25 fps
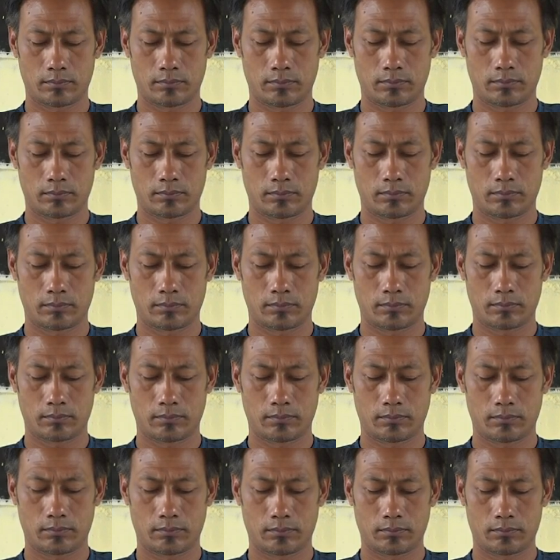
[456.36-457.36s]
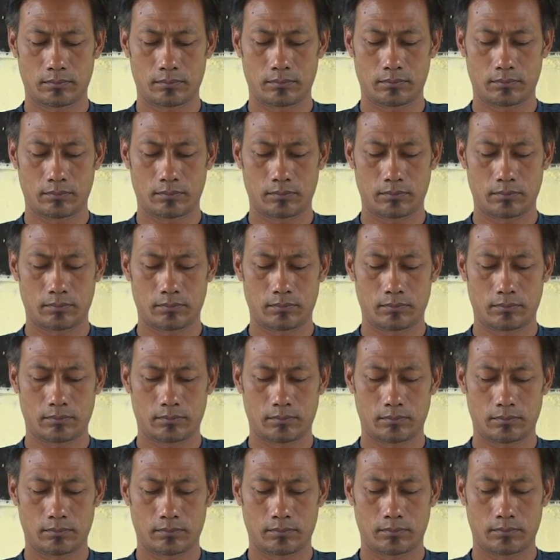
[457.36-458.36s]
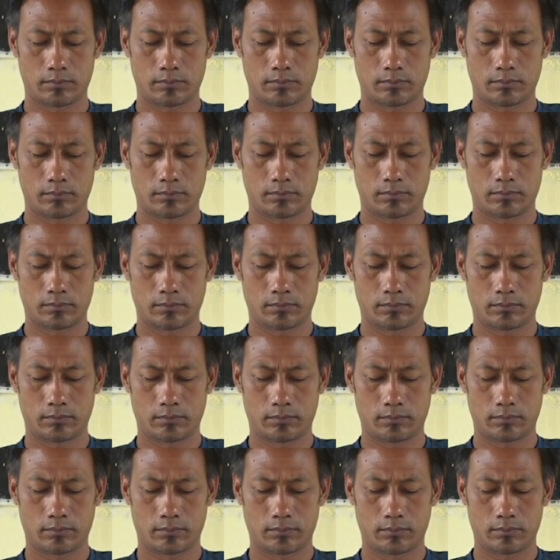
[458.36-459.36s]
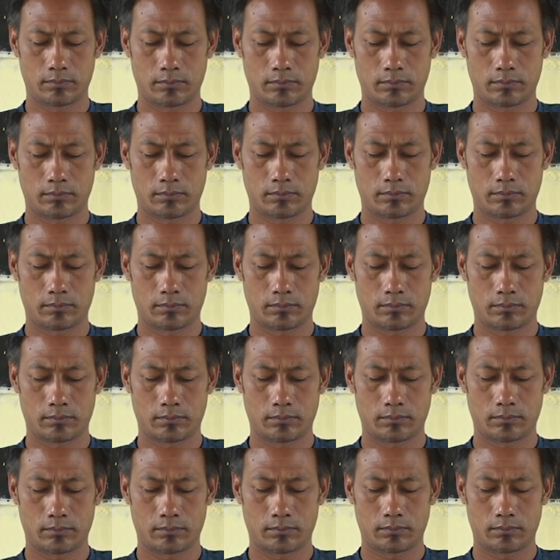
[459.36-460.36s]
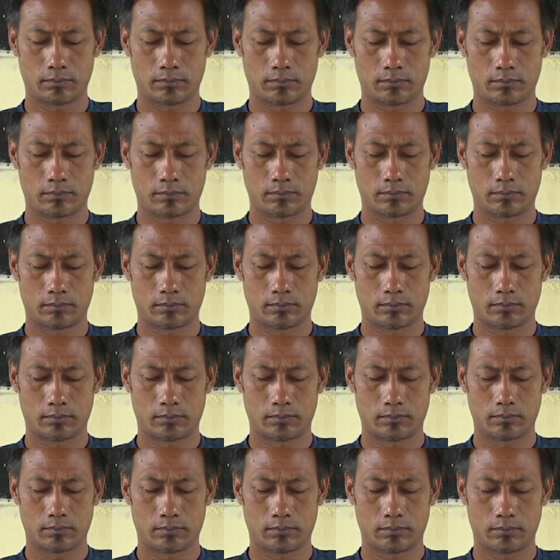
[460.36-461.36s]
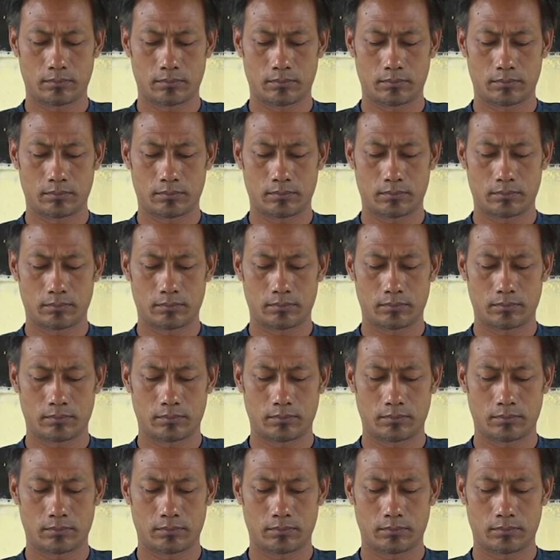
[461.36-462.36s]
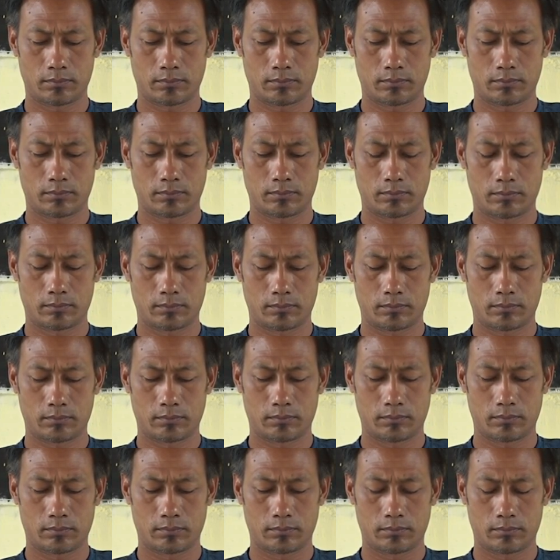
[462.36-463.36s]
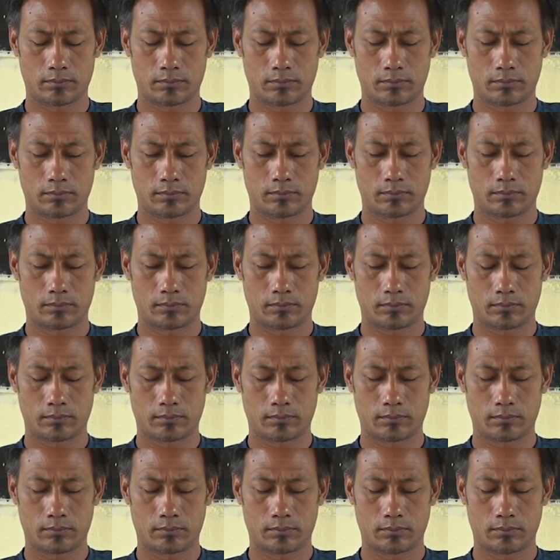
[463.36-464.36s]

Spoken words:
The person shown says nothing.